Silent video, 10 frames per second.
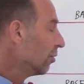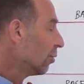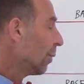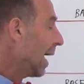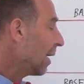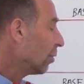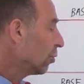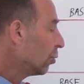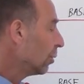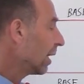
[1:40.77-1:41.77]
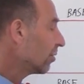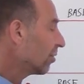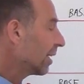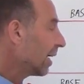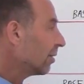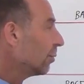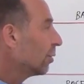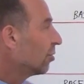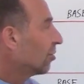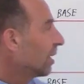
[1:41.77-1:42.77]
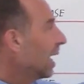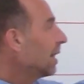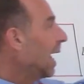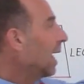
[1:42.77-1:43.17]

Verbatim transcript: So we add the two lengths together, which is again